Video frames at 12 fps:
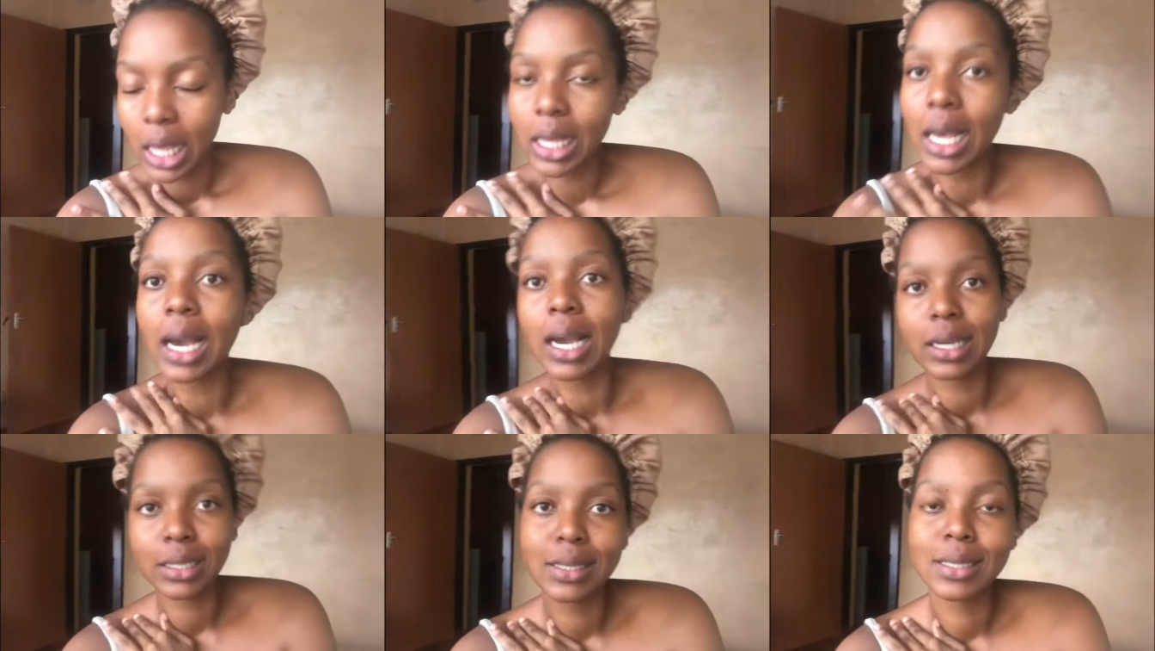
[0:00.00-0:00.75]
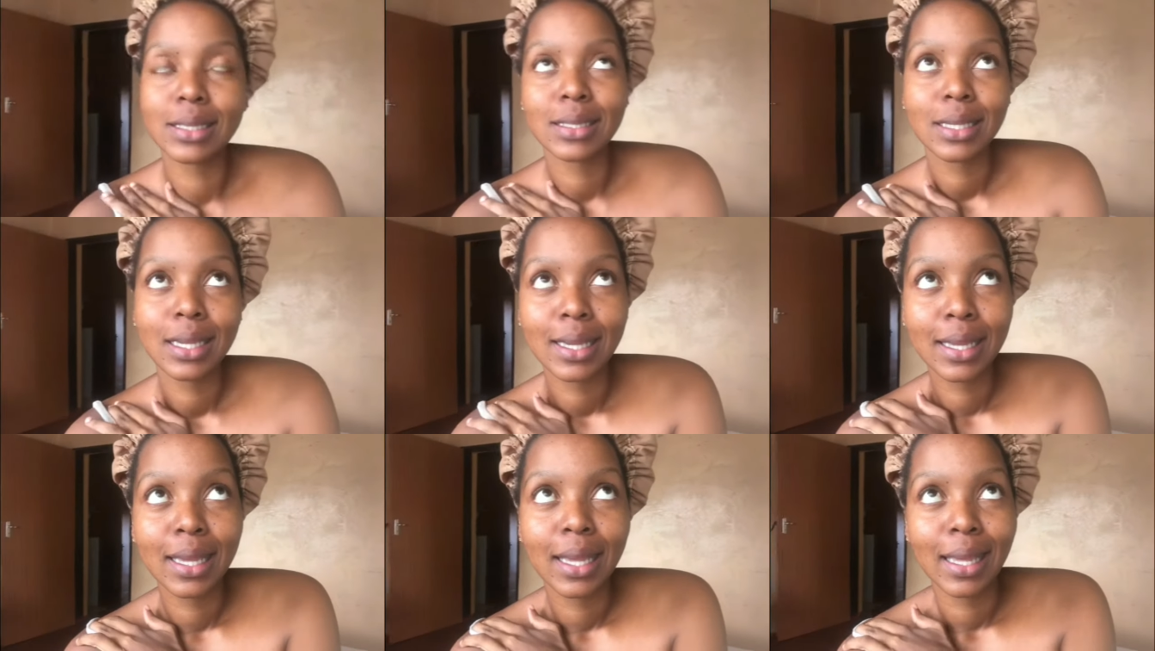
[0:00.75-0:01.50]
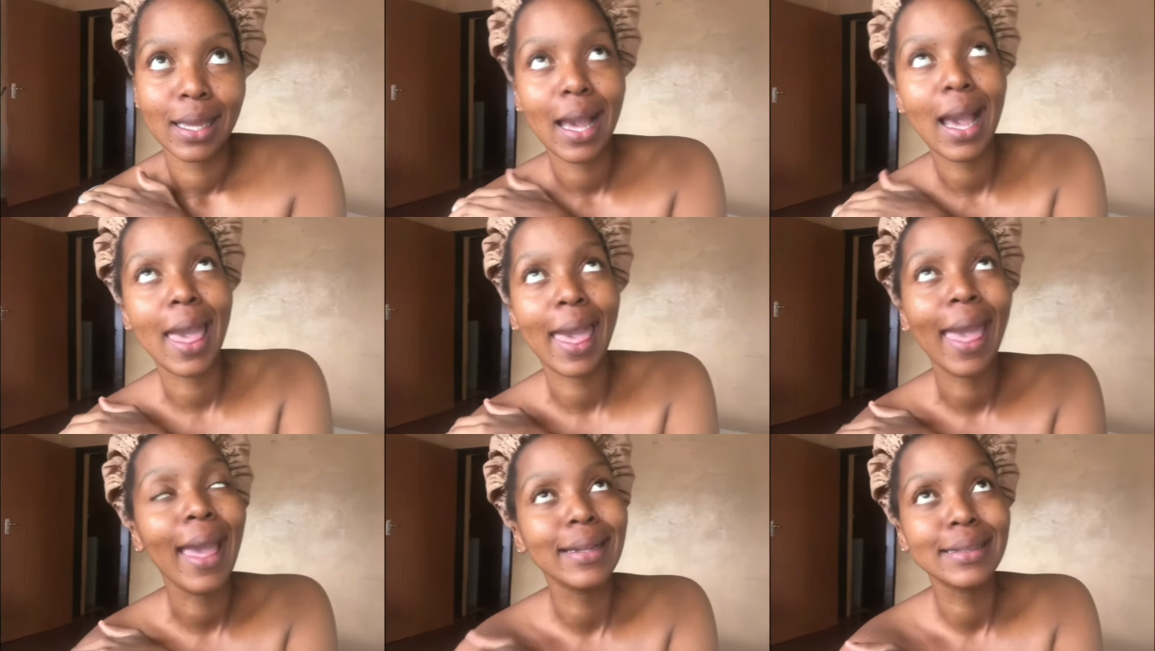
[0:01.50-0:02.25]
Guys, I
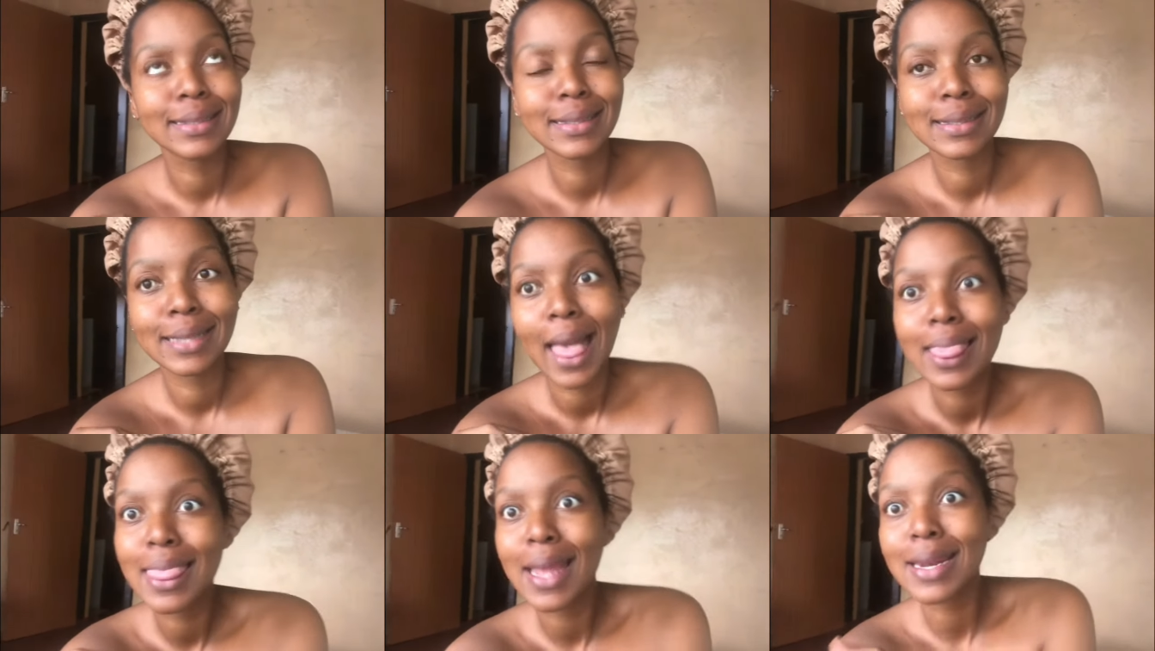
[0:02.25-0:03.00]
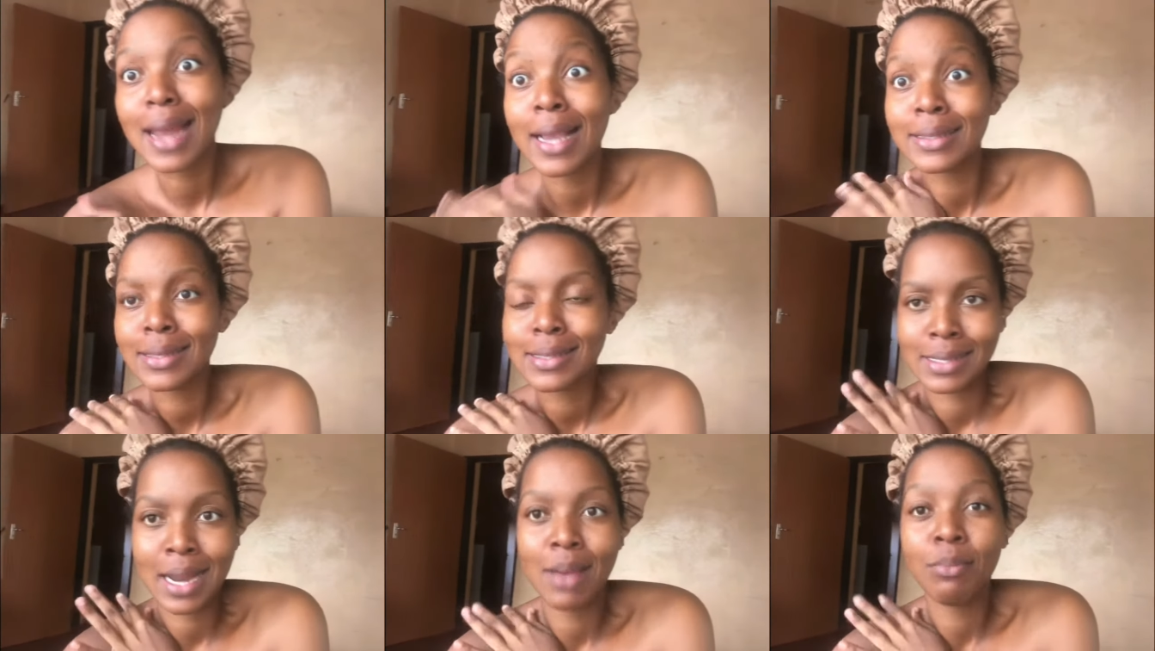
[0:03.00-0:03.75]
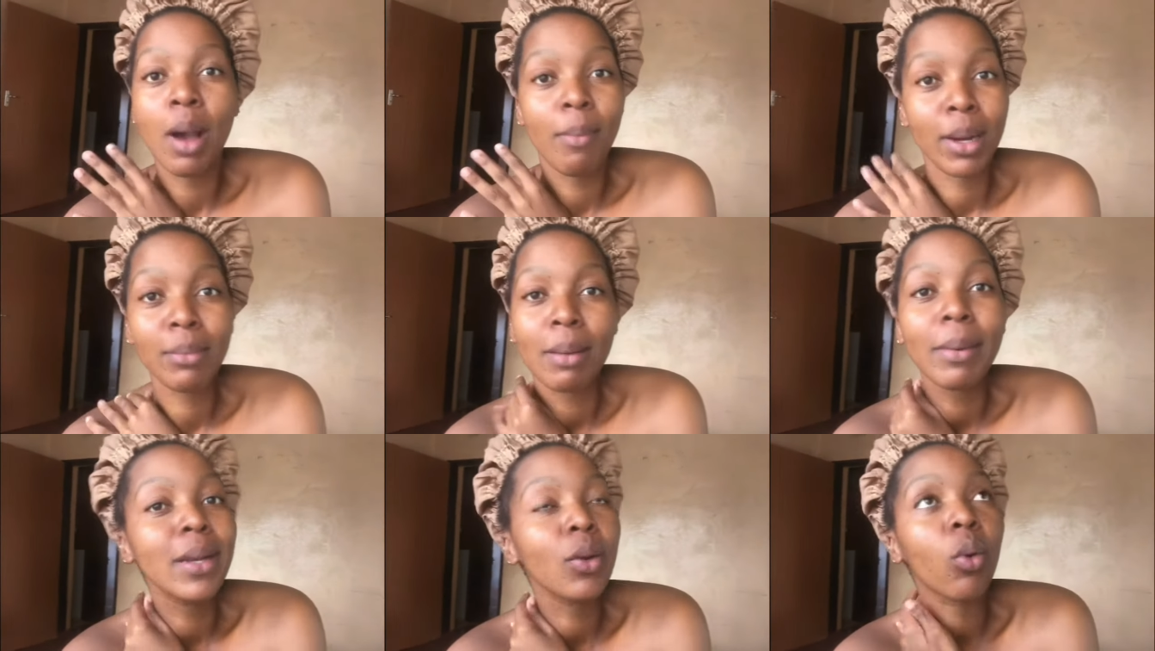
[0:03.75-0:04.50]
had the nicest time ever. I don't
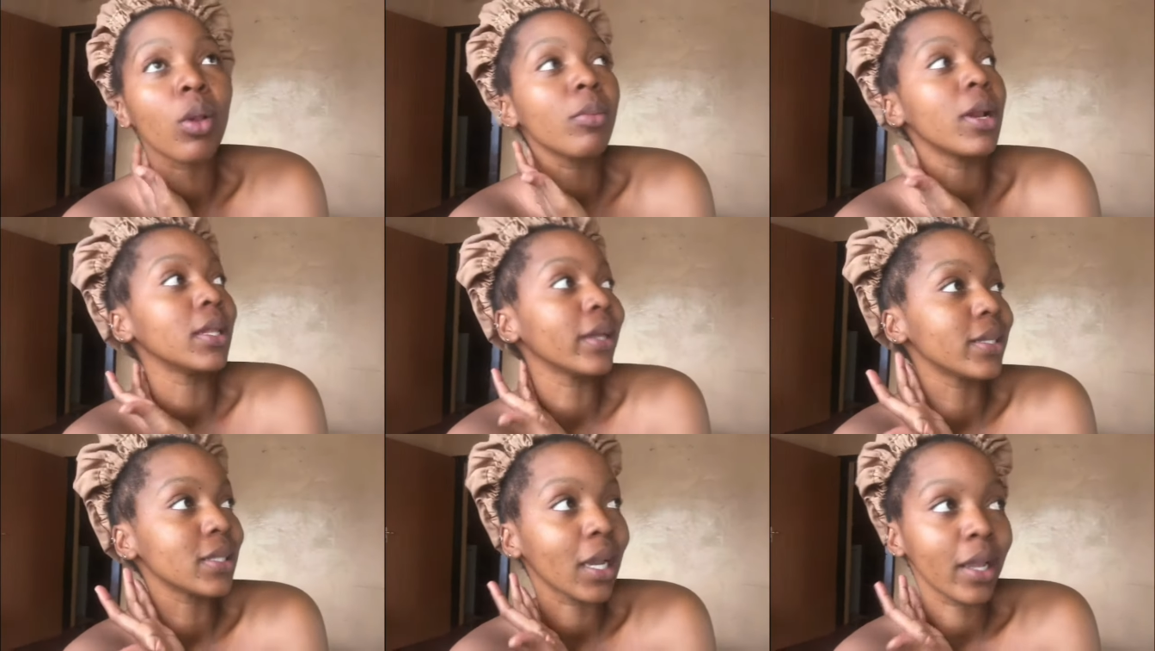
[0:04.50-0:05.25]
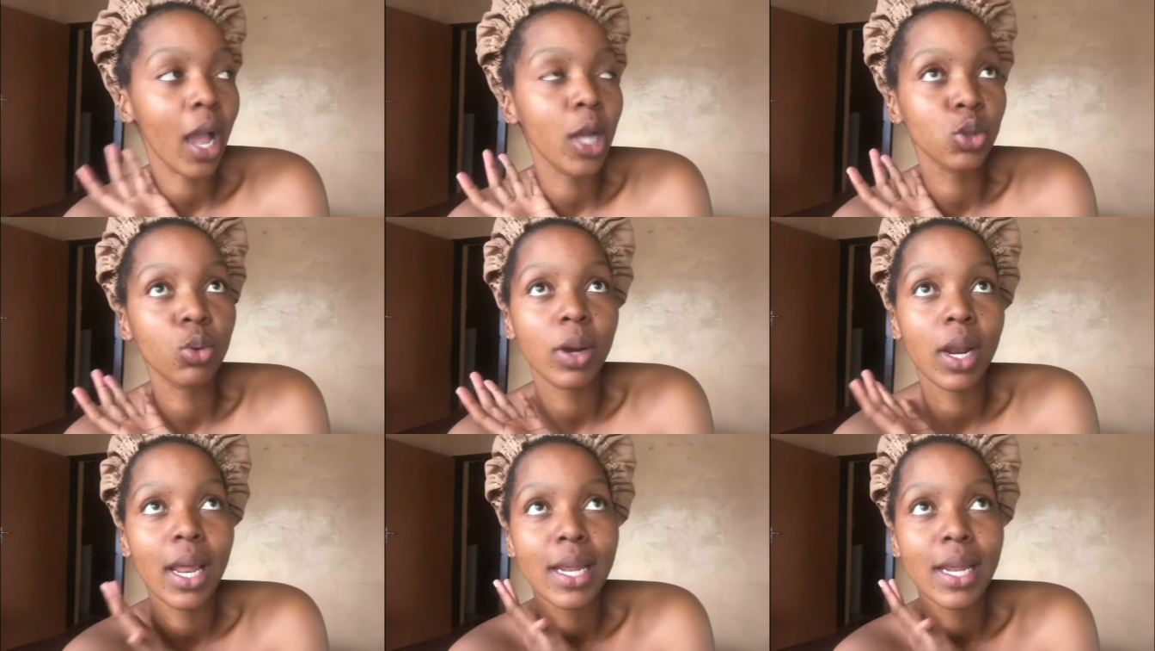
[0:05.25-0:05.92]
want to lie.